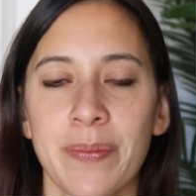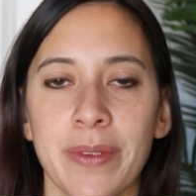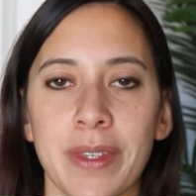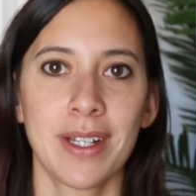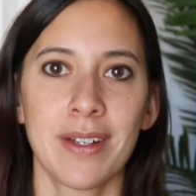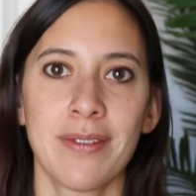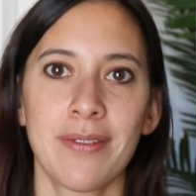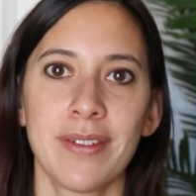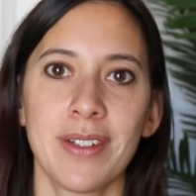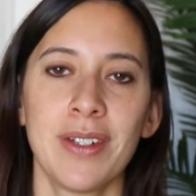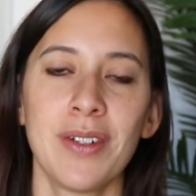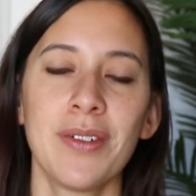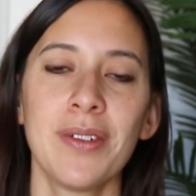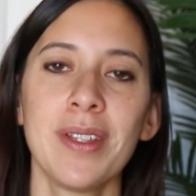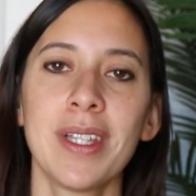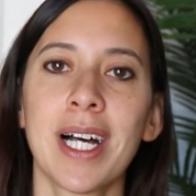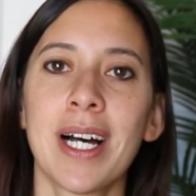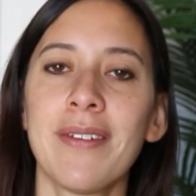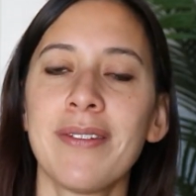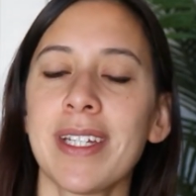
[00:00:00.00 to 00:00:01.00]
If you
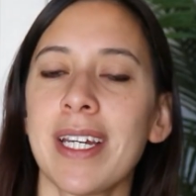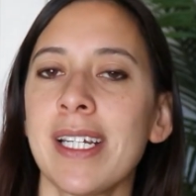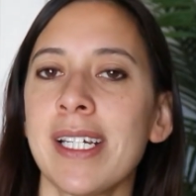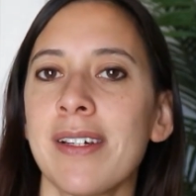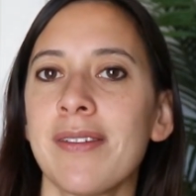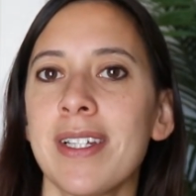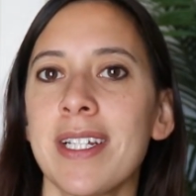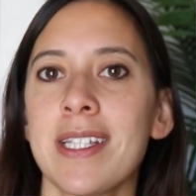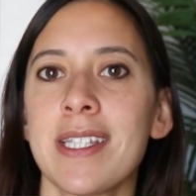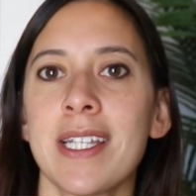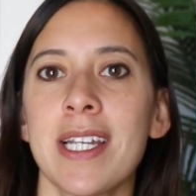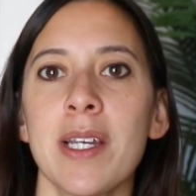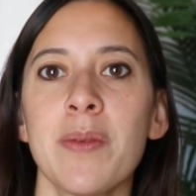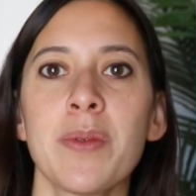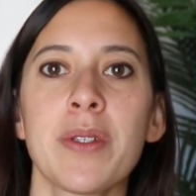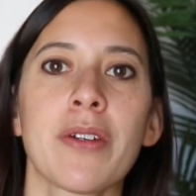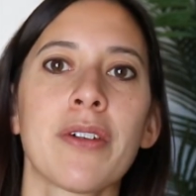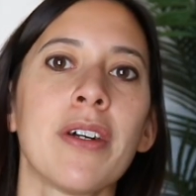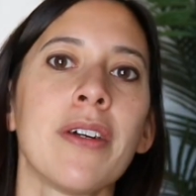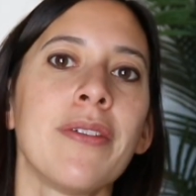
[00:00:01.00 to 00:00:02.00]
loved any of these
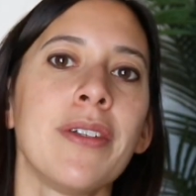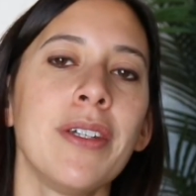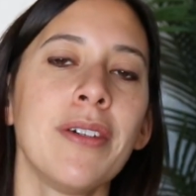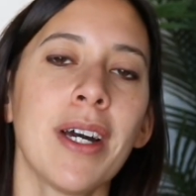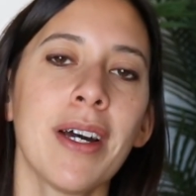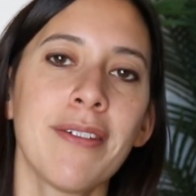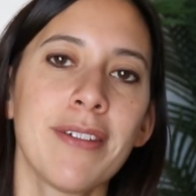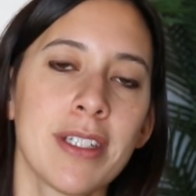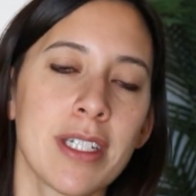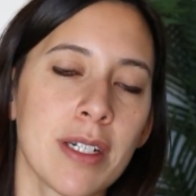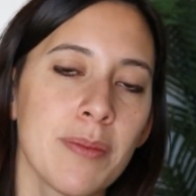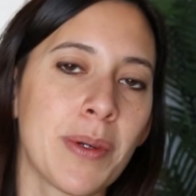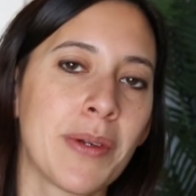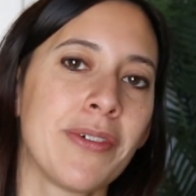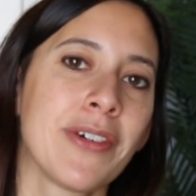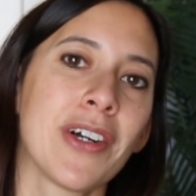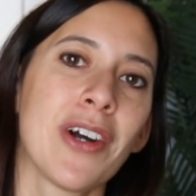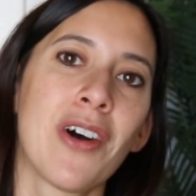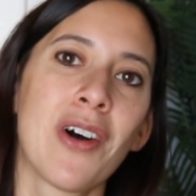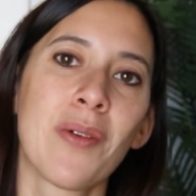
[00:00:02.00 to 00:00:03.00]
tips or if you have a tip of
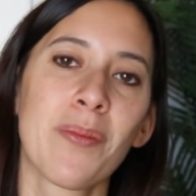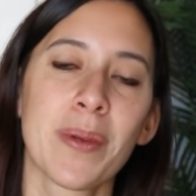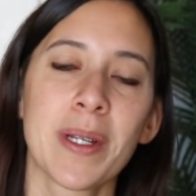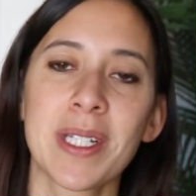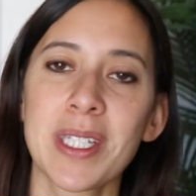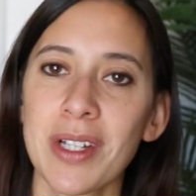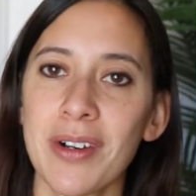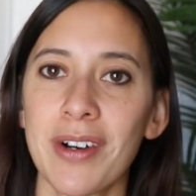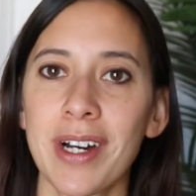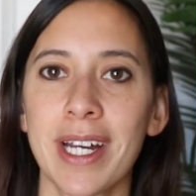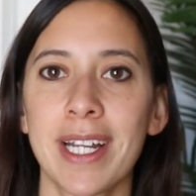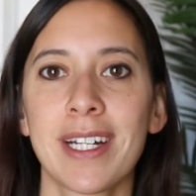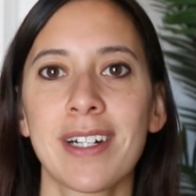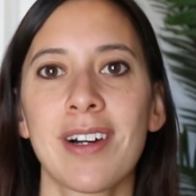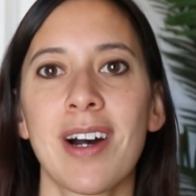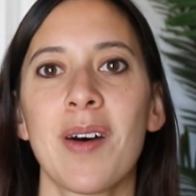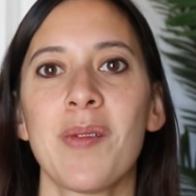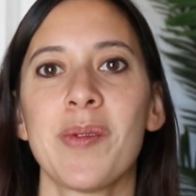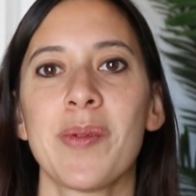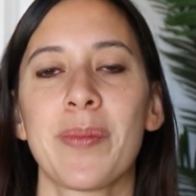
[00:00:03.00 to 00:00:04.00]
your own, please go ahead and
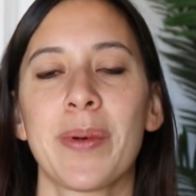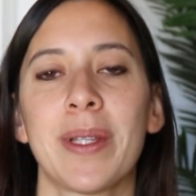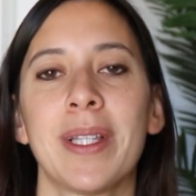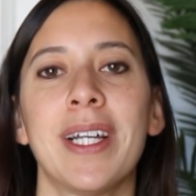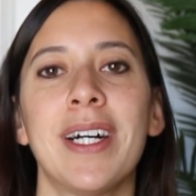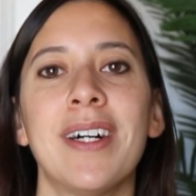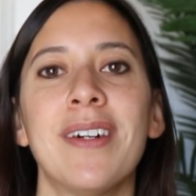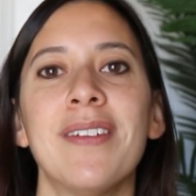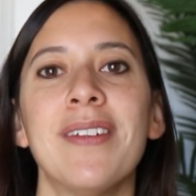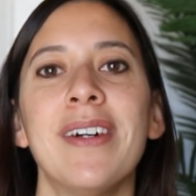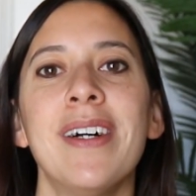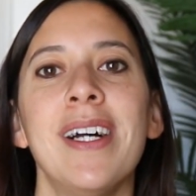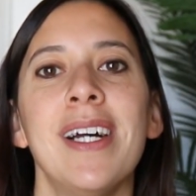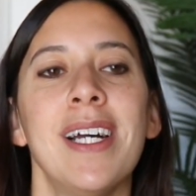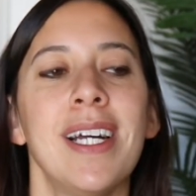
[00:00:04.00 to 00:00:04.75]
comment below.